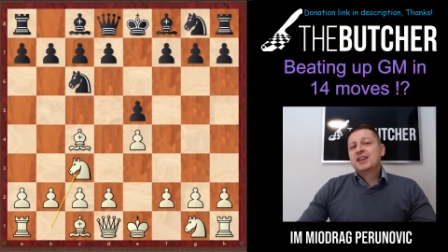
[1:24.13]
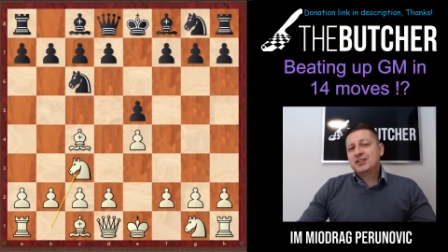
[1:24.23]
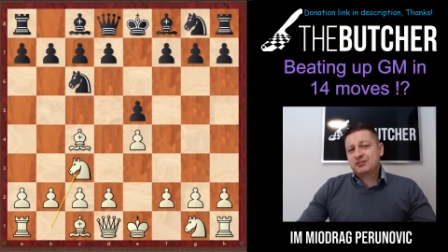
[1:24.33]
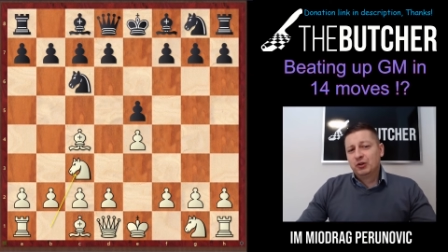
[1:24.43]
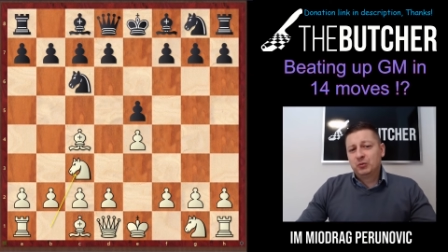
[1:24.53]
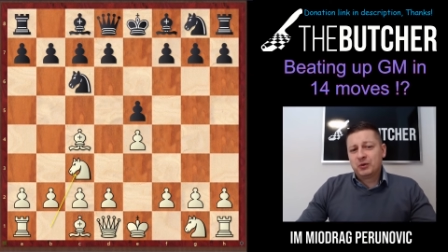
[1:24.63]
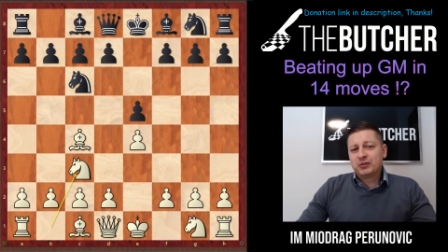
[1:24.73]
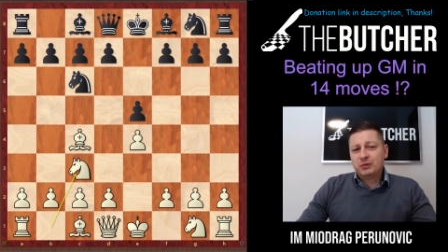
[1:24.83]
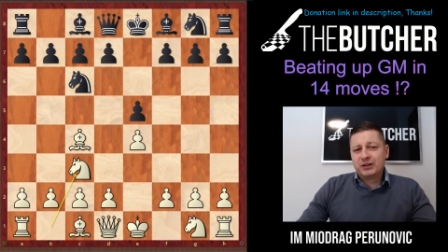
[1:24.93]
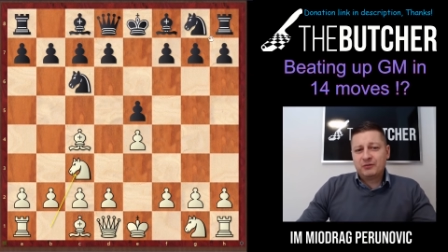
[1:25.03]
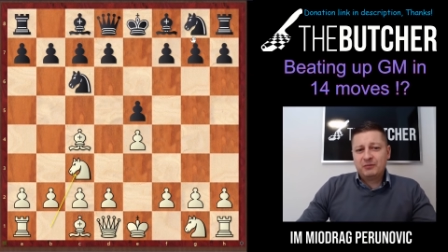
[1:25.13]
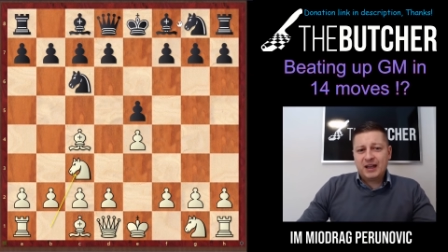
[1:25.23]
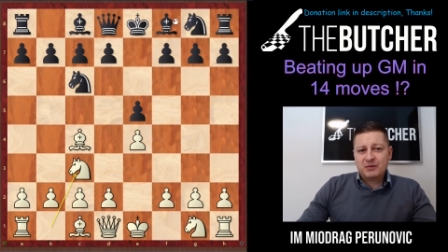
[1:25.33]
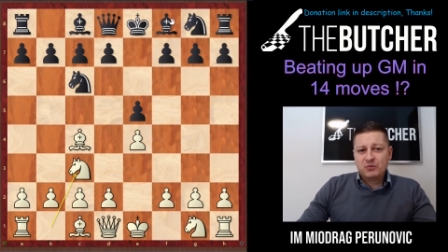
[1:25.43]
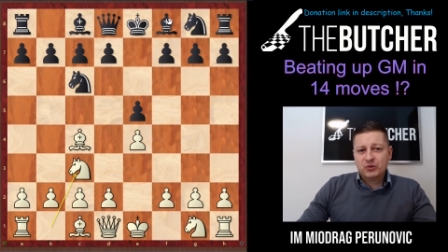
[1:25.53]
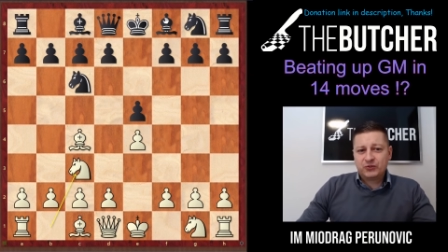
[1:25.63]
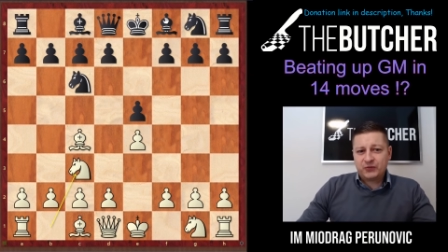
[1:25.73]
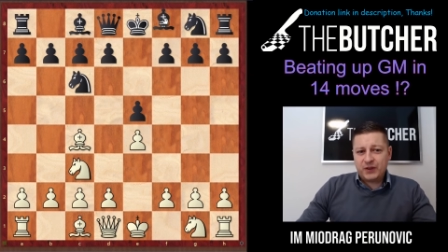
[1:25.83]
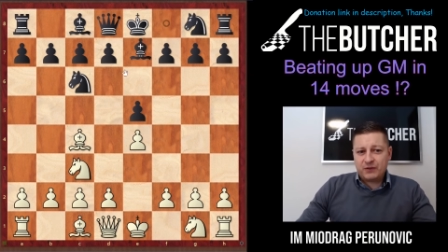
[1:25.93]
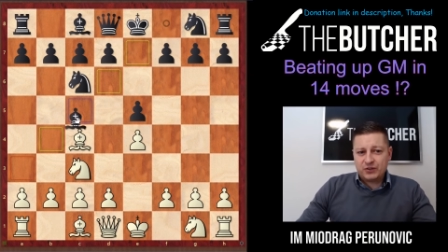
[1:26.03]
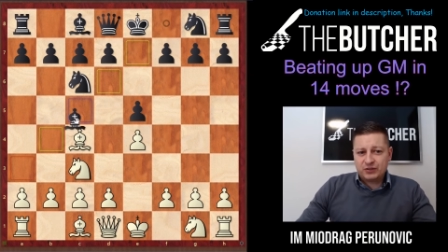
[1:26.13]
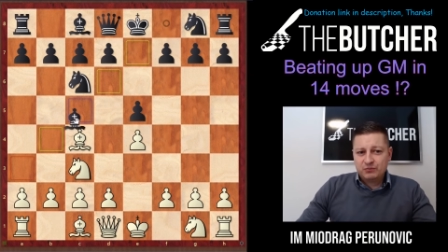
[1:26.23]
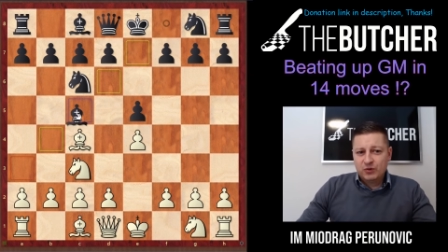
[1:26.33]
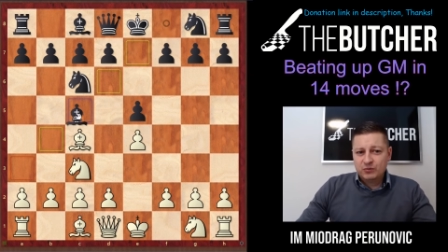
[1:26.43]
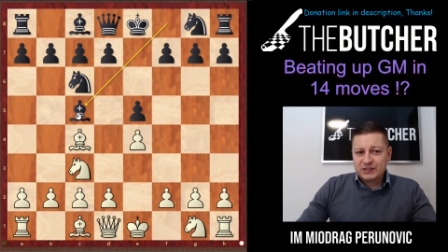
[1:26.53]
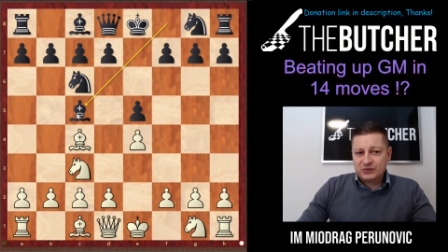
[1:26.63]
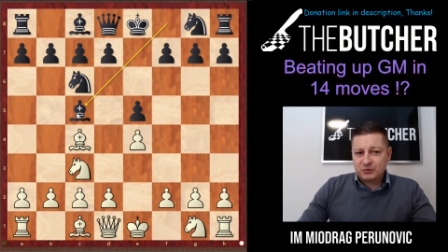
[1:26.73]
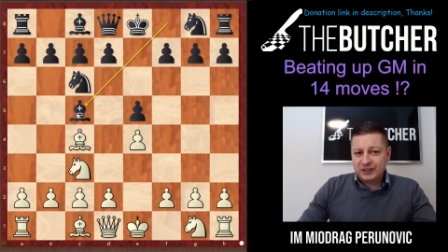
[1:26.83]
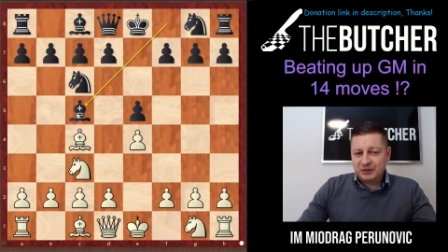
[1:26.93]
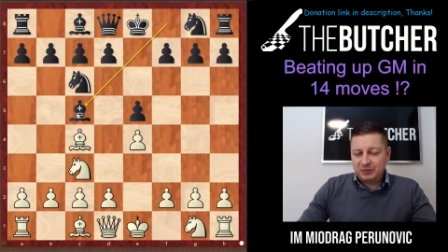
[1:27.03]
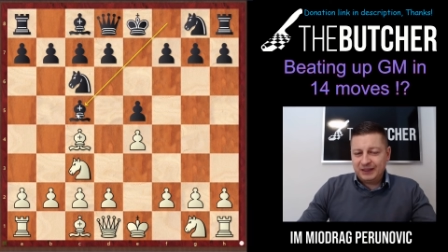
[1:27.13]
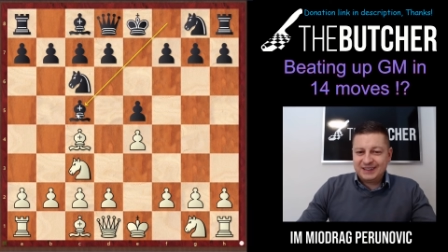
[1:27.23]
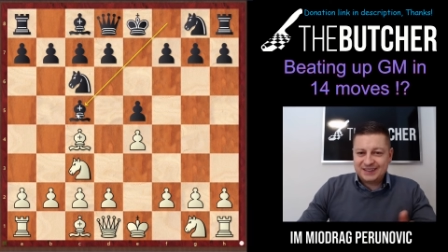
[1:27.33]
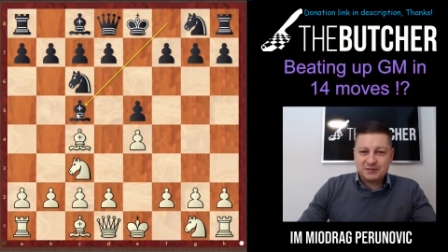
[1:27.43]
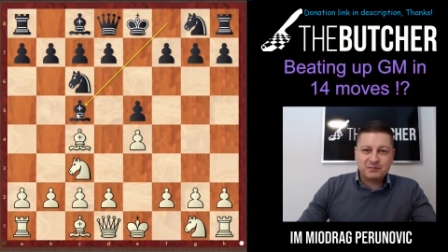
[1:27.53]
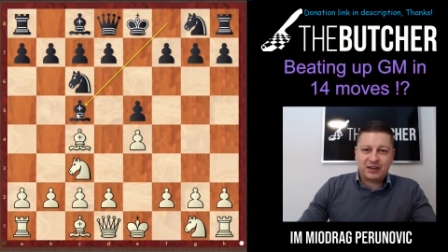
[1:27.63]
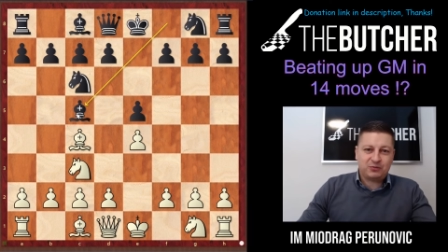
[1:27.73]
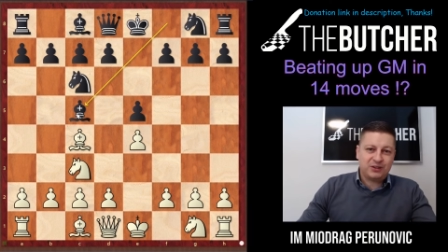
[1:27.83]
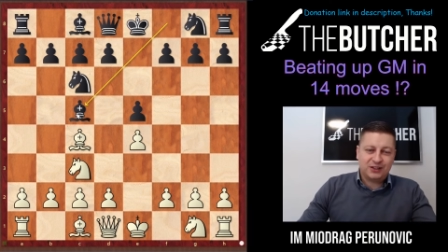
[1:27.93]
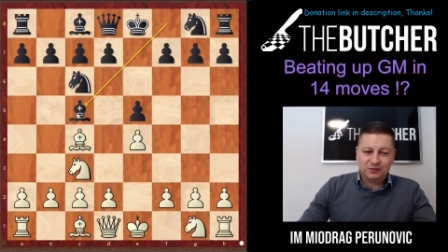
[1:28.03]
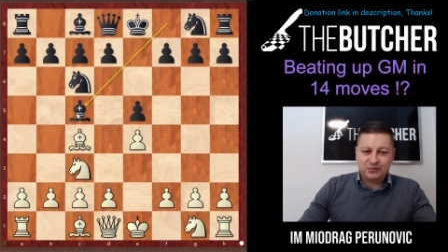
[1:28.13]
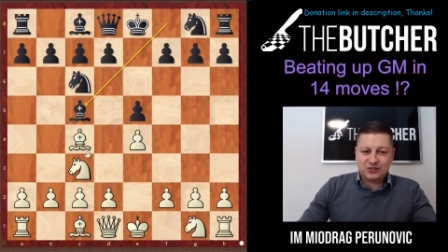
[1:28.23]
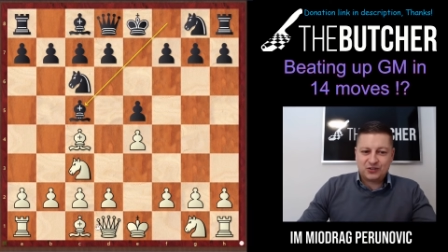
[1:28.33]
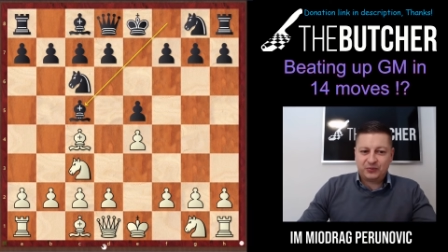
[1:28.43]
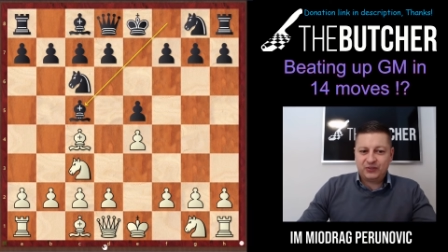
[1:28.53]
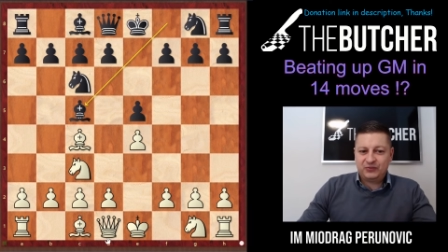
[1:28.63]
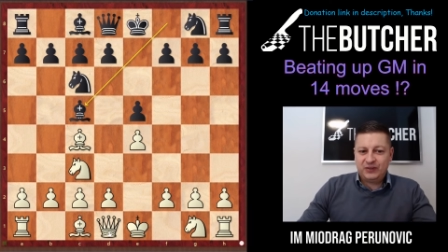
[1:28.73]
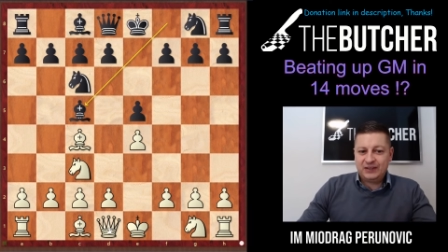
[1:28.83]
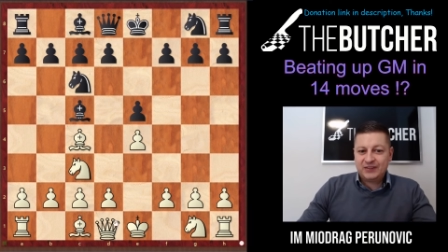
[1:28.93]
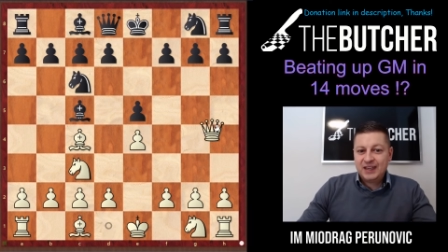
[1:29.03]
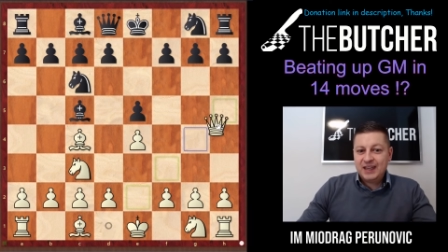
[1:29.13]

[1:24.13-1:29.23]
It's always one of my most favorite moments when they play symmetrical bishop c5